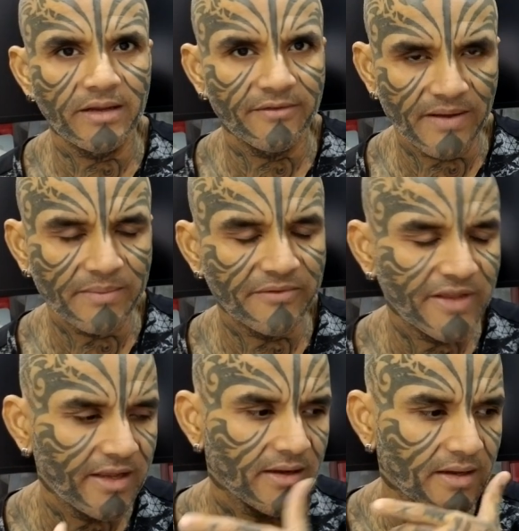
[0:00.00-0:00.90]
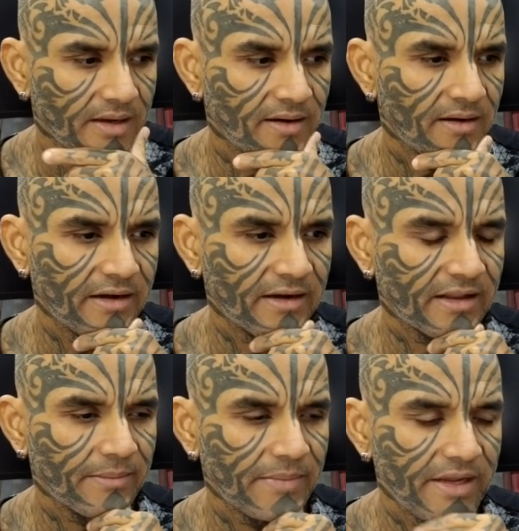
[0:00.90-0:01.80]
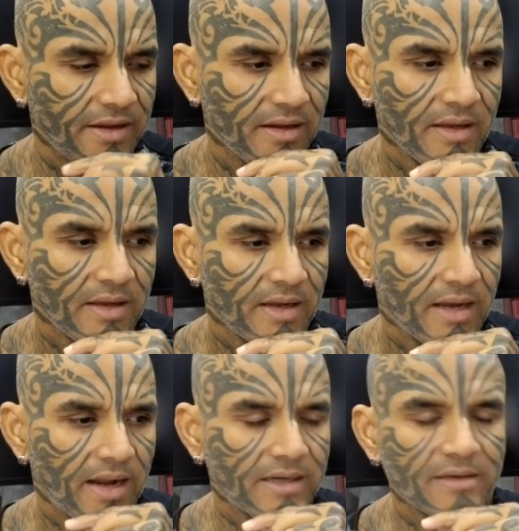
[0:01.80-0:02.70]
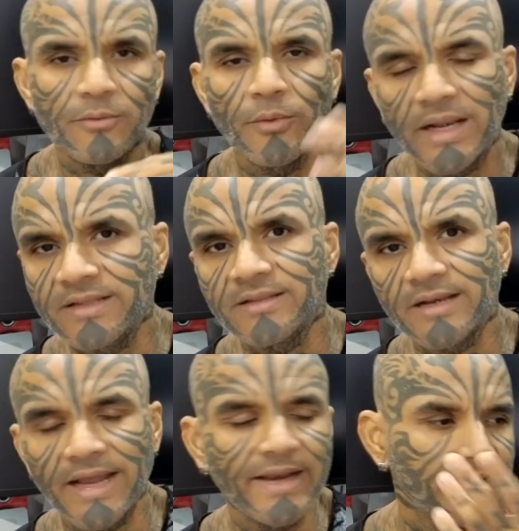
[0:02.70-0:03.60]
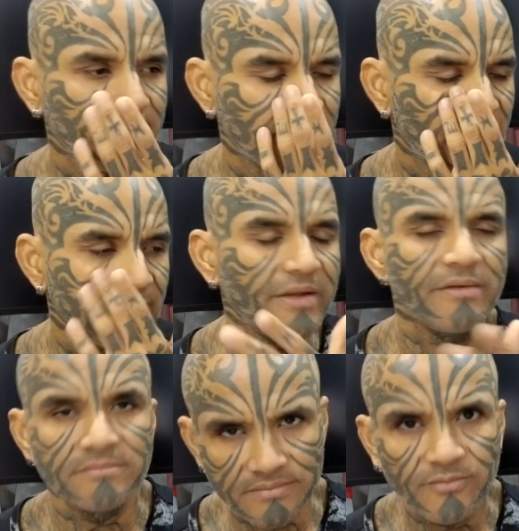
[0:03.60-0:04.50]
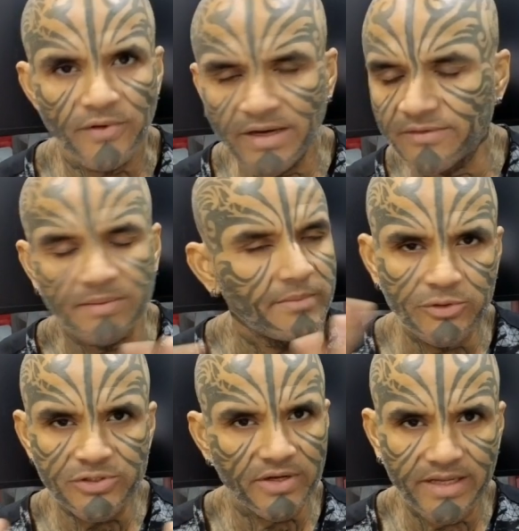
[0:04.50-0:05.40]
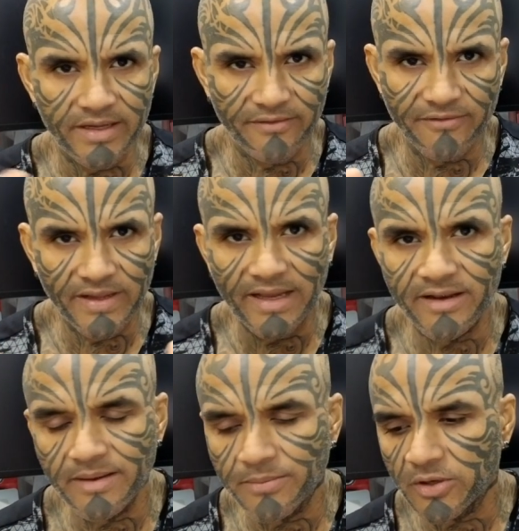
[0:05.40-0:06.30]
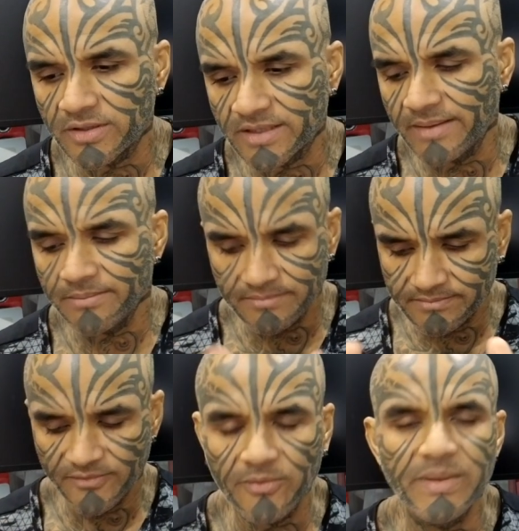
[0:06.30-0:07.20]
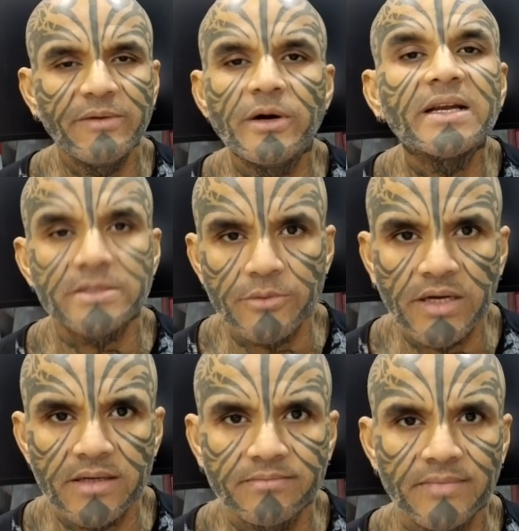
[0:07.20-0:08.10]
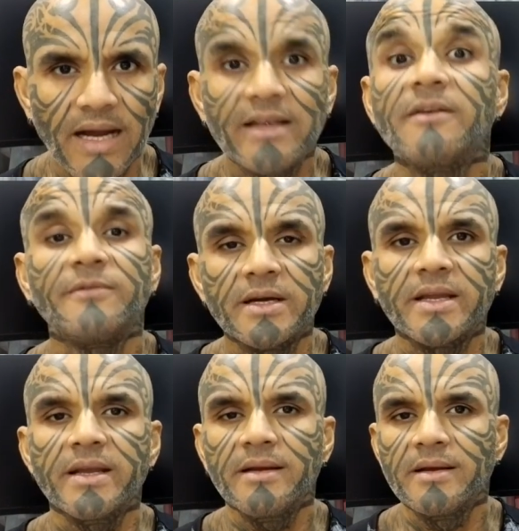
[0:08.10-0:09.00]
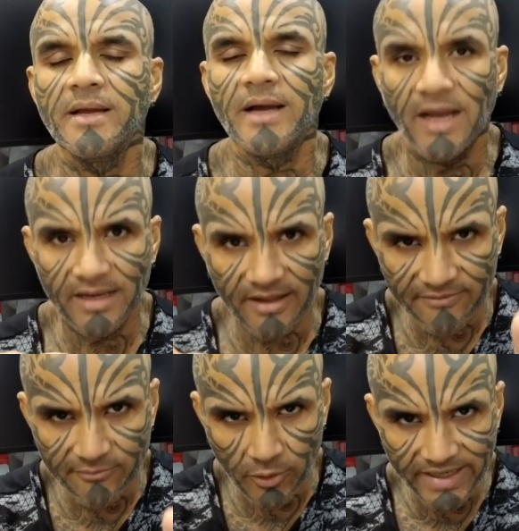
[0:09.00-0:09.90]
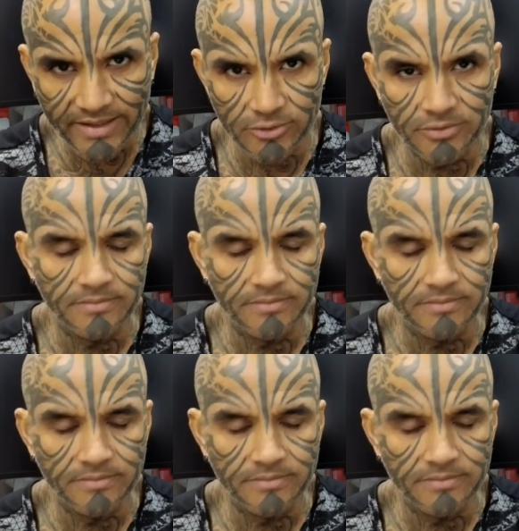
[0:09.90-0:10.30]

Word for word: if I'm awake. It, it can be at one in the night. It can be whenever, mutually, if we agree upon a time, for me, work is work. I love working. I love what I do.